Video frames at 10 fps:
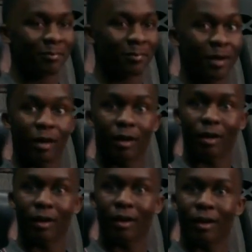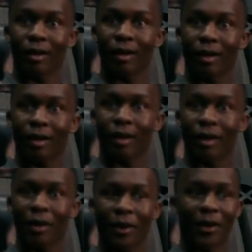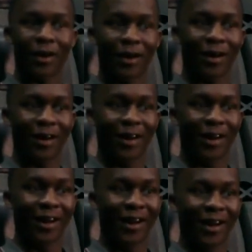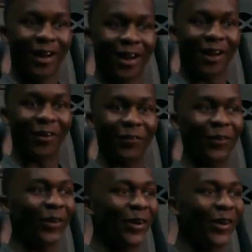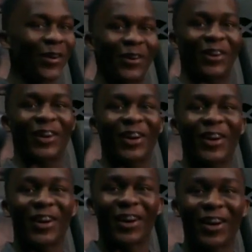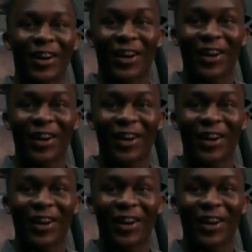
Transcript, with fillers: through this, it can be aimed right at you and nobody Whoa.